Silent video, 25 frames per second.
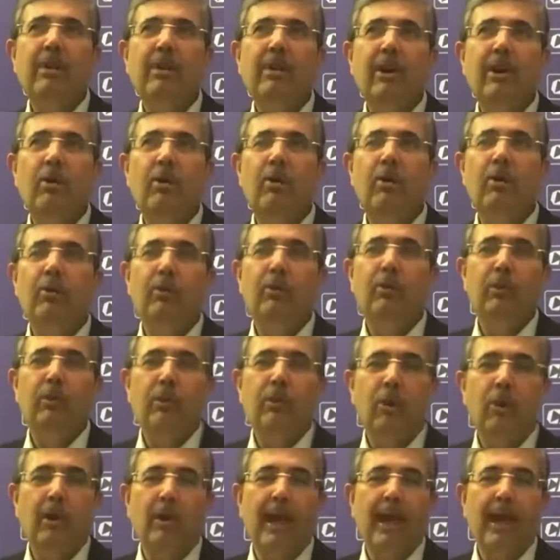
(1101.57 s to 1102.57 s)
how we are going
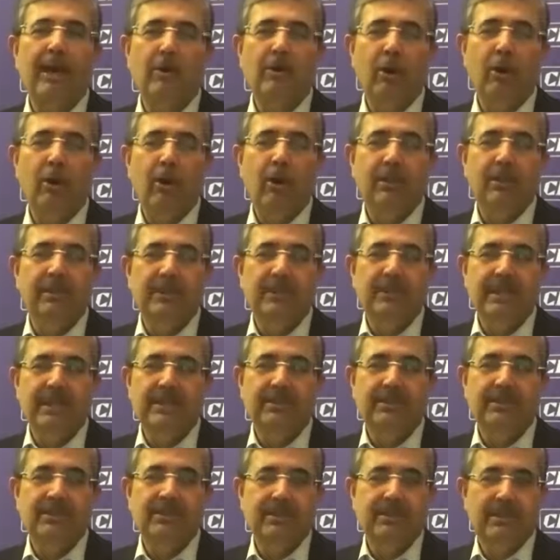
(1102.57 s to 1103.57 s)
to look at all
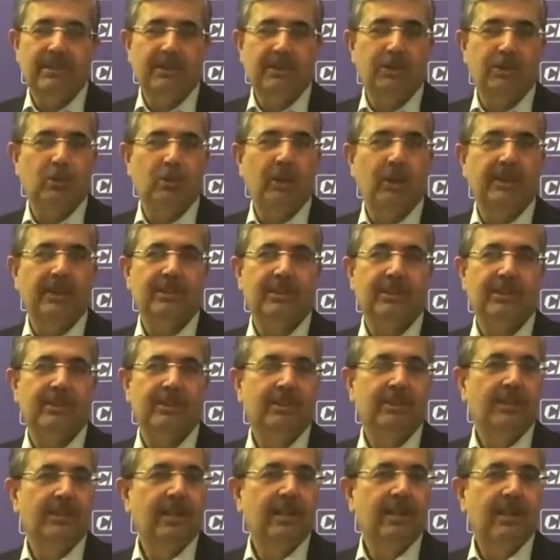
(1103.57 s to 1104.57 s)
these situations.
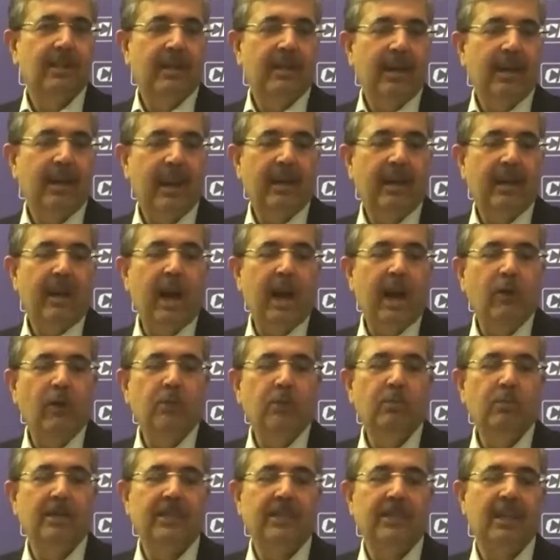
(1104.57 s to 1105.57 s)
And how do we think
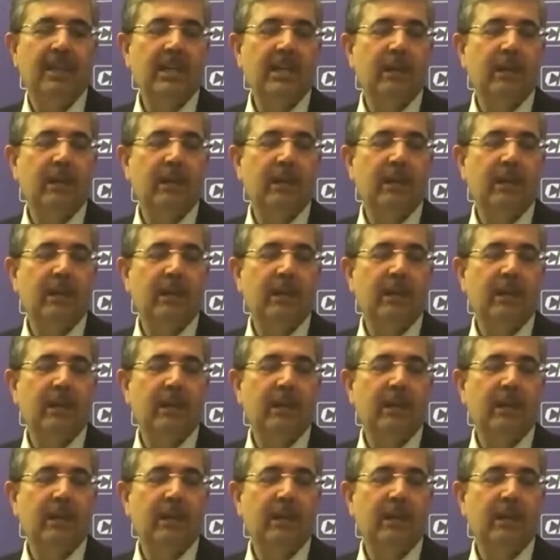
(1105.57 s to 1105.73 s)
about